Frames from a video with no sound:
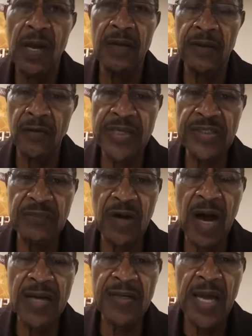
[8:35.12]
the grace of
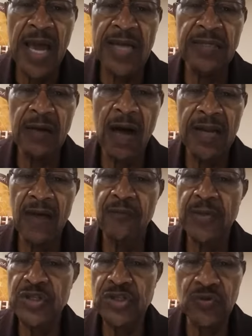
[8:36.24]
God, and God has
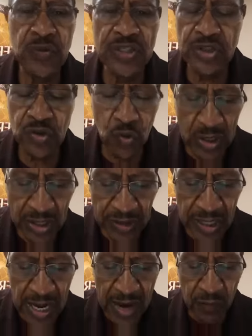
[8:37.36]
restored us.
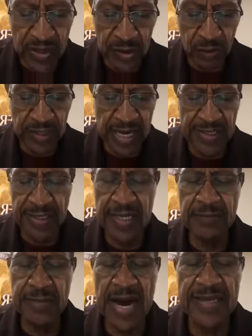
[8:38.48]
And we know that in
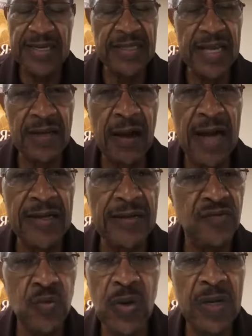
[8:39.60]
anybody that God
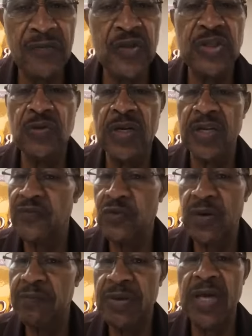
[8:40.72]
whatever you're doing, if you
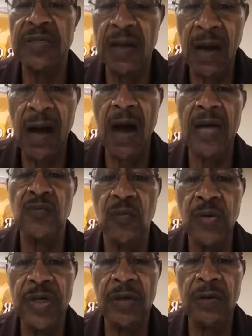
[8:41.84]
repent, God
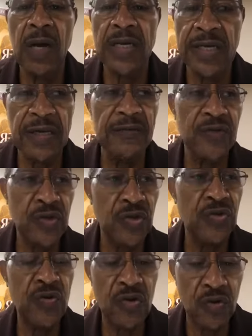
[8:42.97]
will give
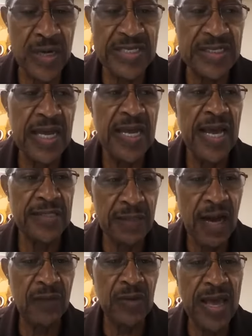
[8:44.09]
you grace, and
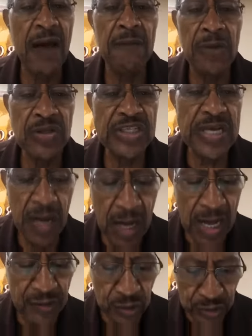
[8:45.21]
God will have mercy
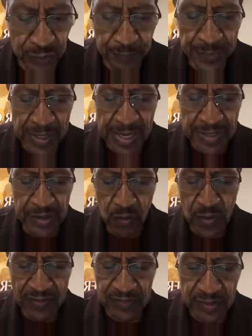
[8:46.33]
on you. And so
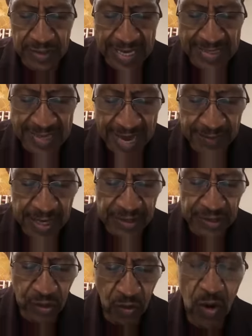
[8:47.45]
we have to look at that.
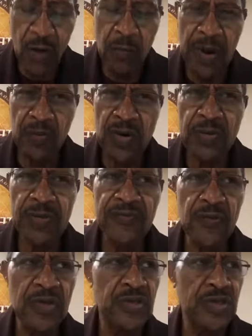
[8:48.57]
So, but we
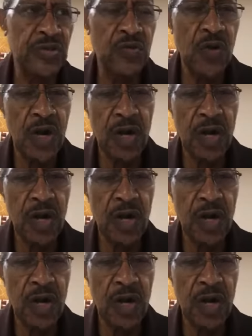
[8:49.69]
refer to